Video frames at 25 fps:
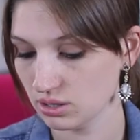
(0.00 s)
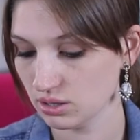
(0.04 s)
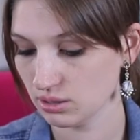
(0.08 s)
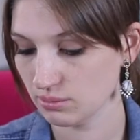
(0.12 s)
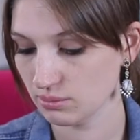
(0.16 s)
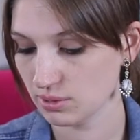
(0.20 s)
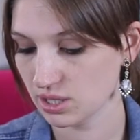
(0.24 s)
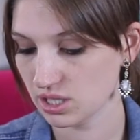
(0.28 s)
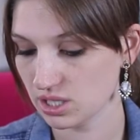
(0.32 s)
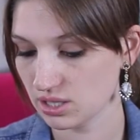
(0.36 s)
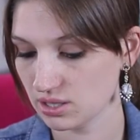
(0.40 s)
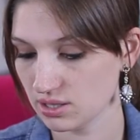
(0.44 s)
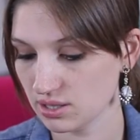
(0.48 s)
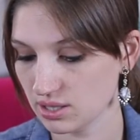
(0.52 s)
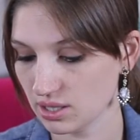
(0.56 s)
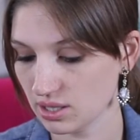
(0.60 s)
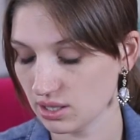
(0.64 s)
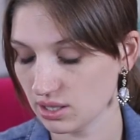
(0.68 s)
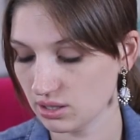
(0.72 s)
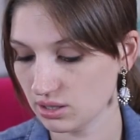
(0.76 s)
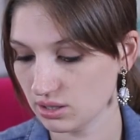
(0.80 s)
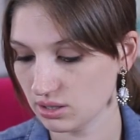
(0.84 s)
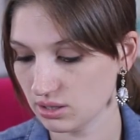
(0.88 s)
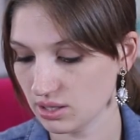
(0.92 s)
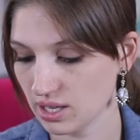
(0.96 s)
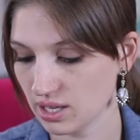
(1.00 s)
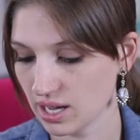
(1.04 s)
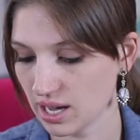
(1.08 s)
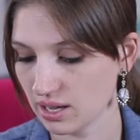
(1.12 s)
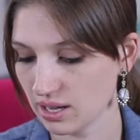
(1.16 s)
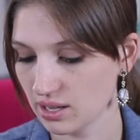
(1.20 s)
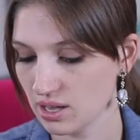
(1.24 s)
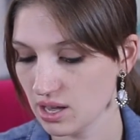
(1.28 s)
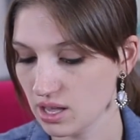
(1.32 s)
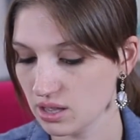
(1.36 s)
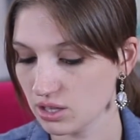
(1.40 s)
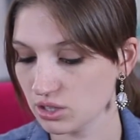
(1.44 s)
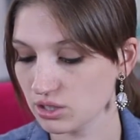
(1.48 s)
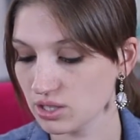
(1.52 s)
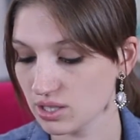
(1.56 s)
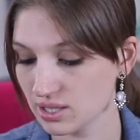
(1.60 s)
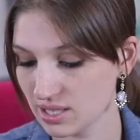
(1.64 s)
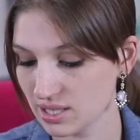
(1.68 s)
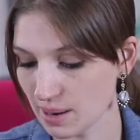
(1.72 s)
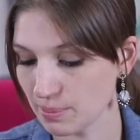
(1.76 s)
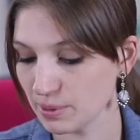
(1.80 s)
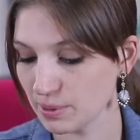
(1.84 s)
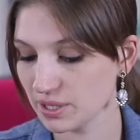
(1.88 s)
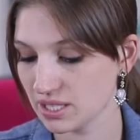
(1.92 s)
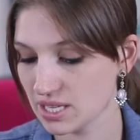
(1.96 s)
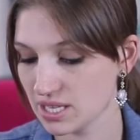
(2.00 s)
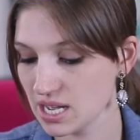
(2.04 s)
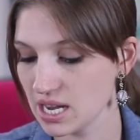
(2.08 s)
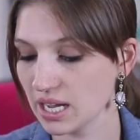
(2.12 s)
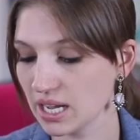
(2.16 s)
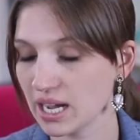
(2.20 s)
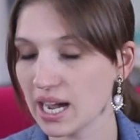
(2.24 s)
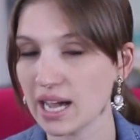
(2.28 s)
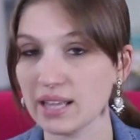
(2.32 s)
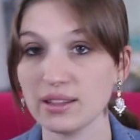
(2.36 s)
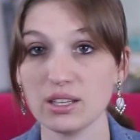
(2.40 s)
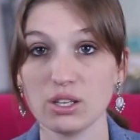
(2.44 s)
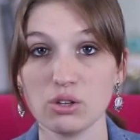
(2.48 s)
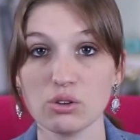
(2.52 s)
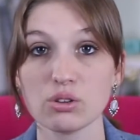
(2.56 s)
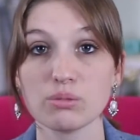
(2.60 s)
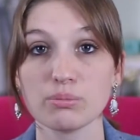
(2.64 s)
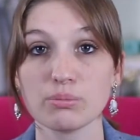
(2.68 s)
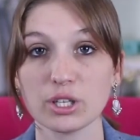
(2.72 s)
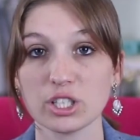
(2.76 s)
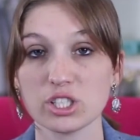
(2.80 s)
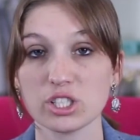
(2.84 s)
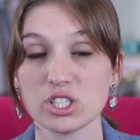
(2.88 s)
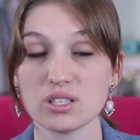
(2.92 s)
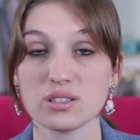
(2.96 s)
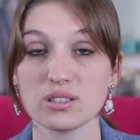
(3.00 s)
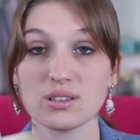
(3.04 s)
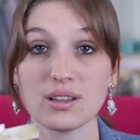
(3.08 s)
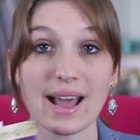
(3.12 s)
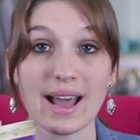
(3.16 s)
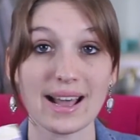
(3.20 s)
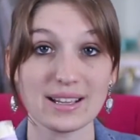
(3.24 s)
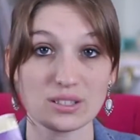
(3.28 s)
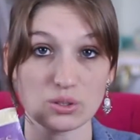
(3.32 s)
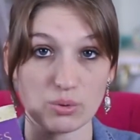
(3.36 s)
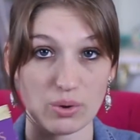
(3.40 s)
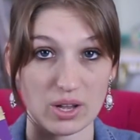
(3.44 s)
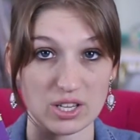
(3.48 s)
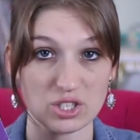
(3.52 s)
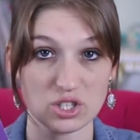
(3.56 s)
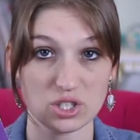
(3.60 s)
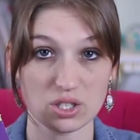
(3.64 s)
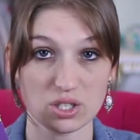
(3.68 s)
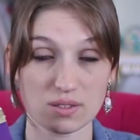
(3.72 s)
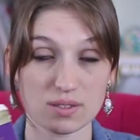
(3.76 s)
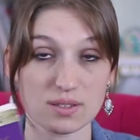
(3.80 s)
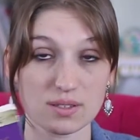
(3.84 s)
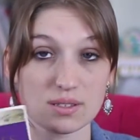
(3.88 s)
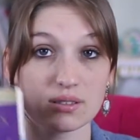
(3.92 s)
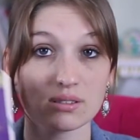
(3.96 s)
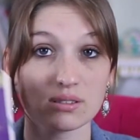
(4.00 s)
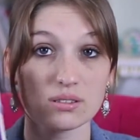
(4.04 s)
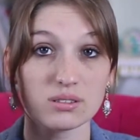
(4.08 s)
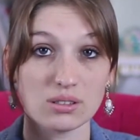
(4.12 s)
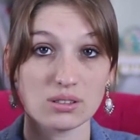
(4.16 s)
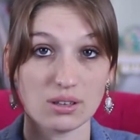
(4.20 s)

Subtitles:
Let me just see. Yeah, there's a separate study guide that you can purchase that has questions